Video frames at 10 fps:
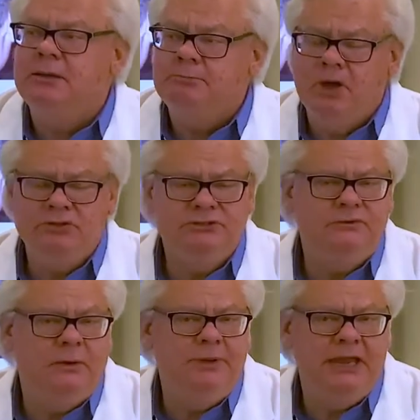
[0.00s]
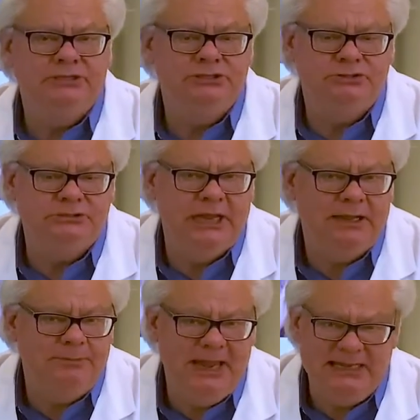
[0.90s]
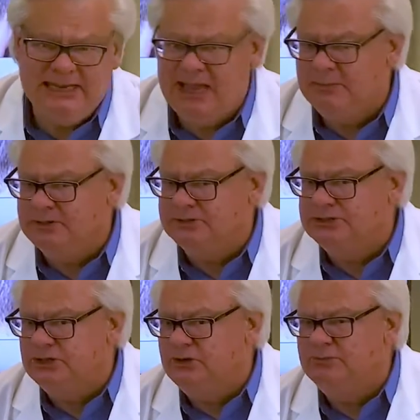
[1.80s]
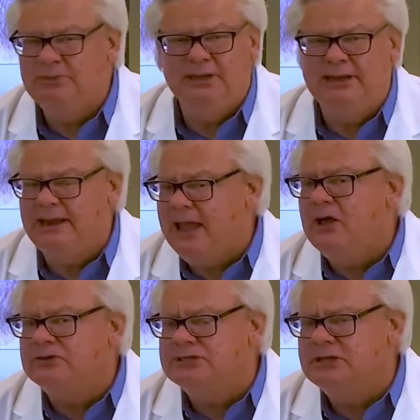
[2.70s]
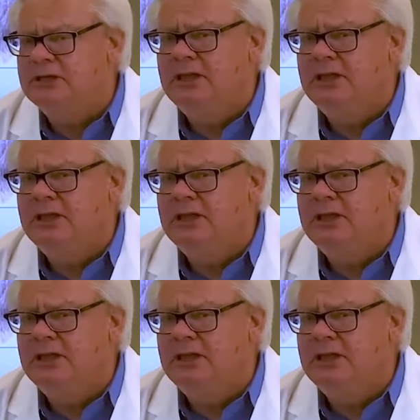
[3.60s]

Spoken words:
most of our patients will take a pain tablet or two, but little else.